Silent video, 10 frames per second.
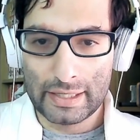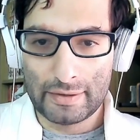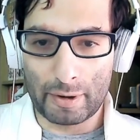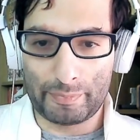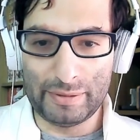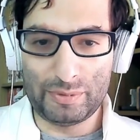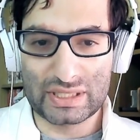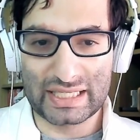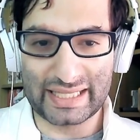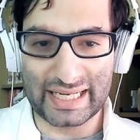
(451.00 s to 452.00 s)
But people
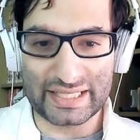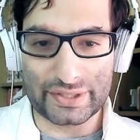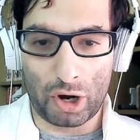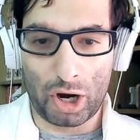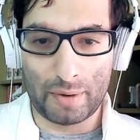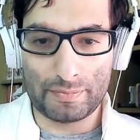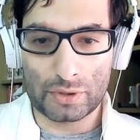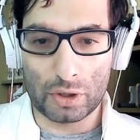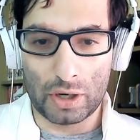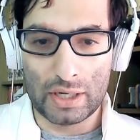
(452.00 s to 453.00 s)
said that his arm
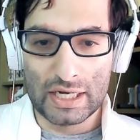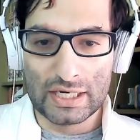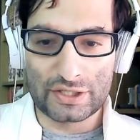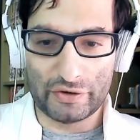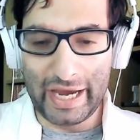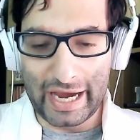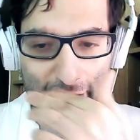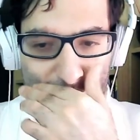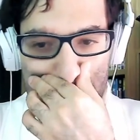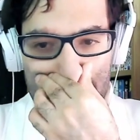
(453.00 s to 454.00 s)
got... So yeah,
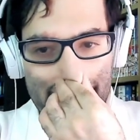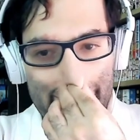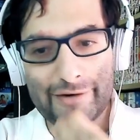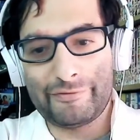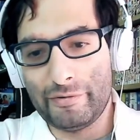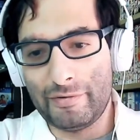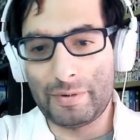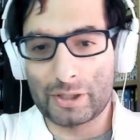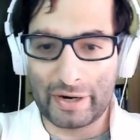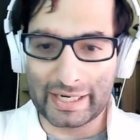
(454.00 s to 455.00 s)
I think I think if we
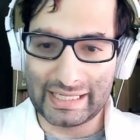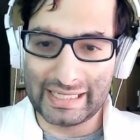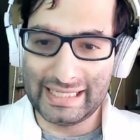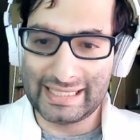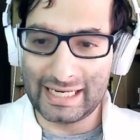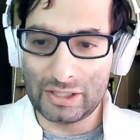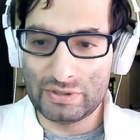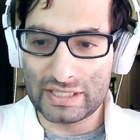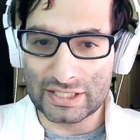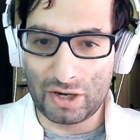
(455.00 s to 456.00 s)
remember correctly, he did
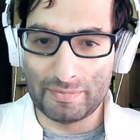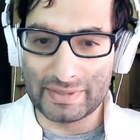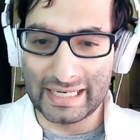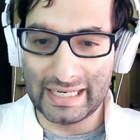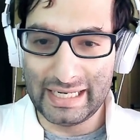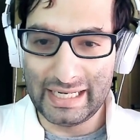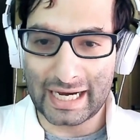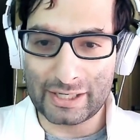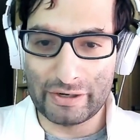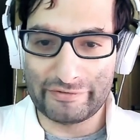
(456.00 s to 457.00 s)
lose his arm, didn't he?
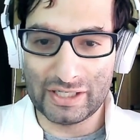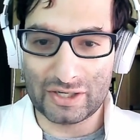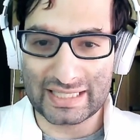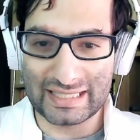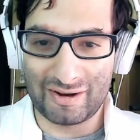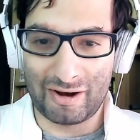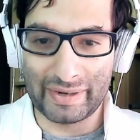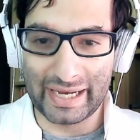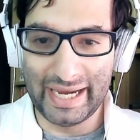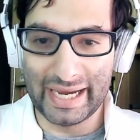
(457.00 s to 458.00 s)
I don't know if he lost his arm
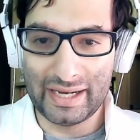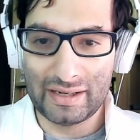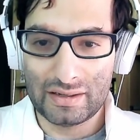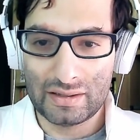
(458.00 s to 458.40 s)
here.